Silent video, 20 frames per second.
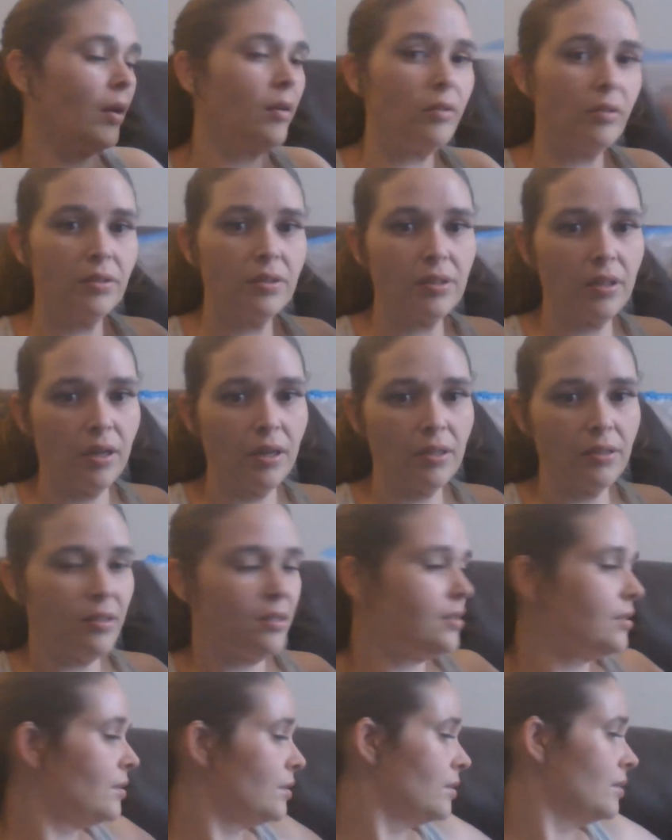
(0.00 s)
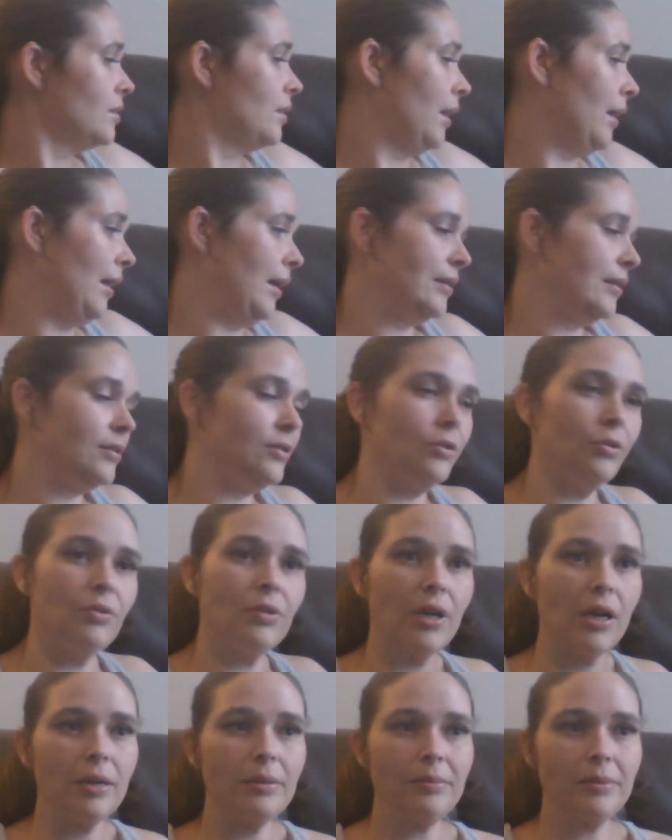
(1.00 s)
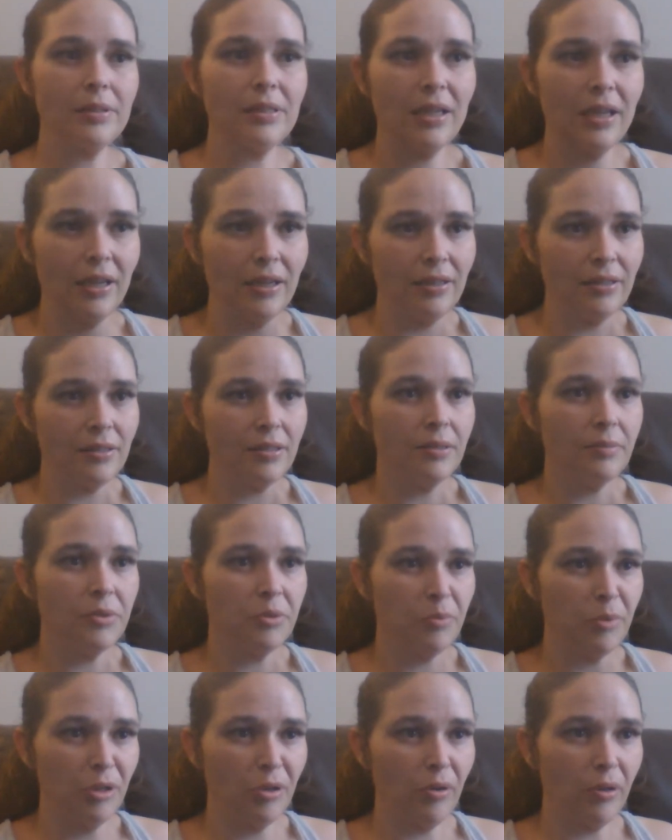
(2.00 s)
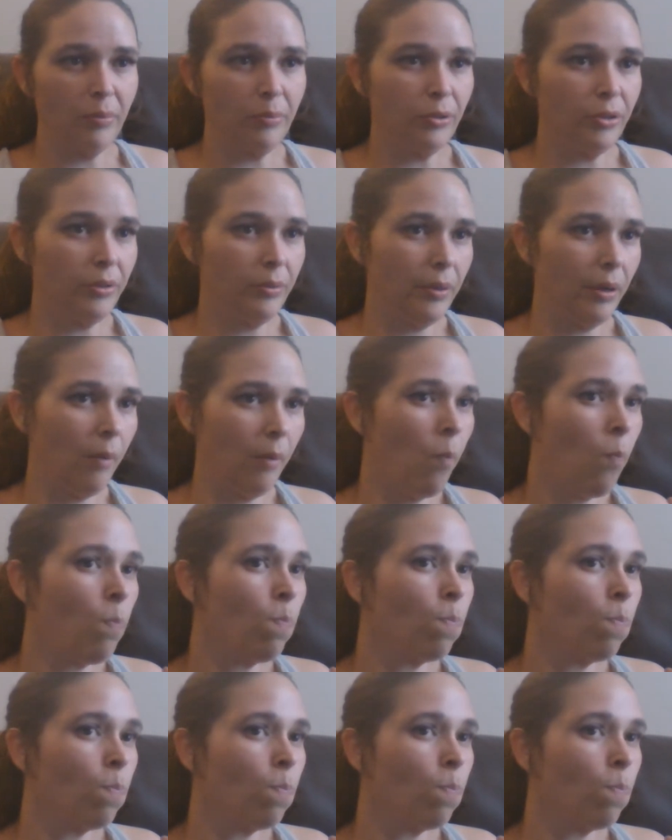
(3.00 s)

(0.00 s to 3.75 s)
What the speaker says: croissants the last 2 times, and it seems to be going pretty well.